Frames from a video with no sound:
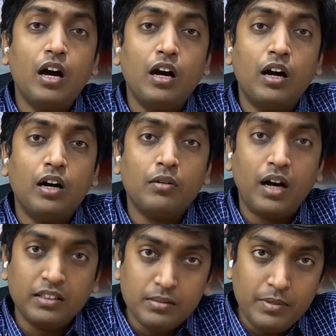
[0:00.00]

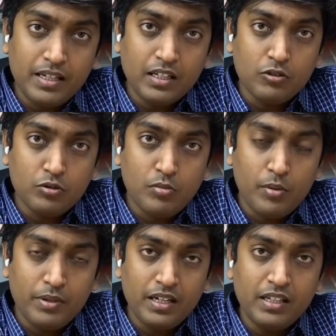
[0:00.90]
other medical
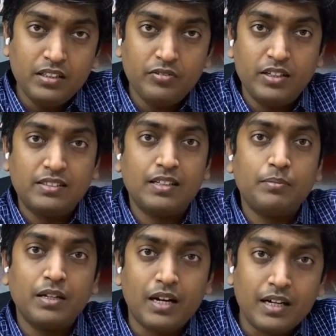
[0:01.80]
comorbidities, for
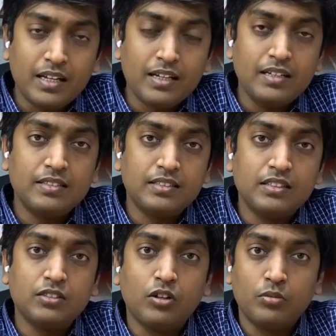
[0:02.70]
example cardiac
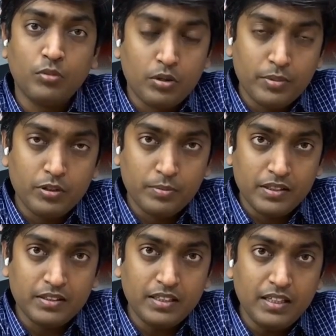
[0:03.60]
illnesses or morbid
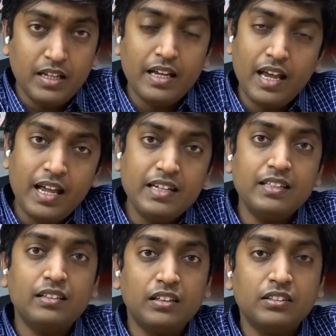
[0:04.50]
obesity, and
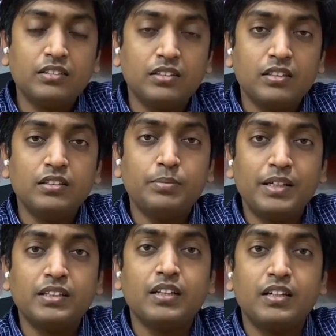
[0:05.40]
in certain
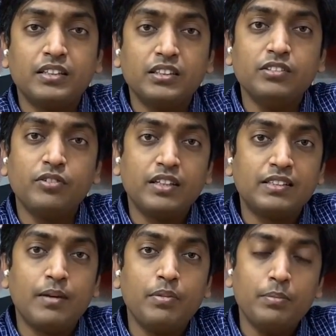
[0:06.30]
special conditions, for
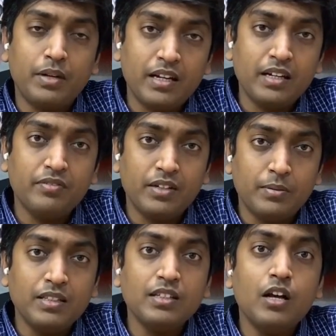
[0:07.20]
example pregnant
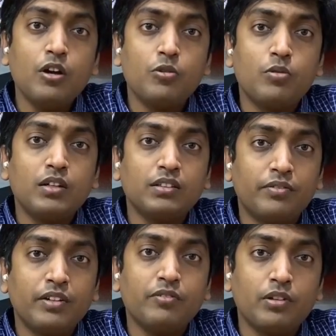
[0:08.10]
females who are
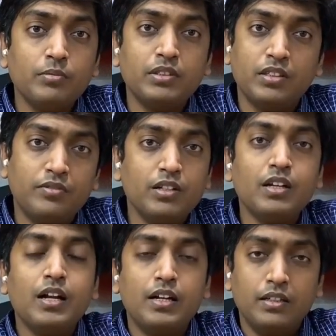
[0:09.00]
suffering from severe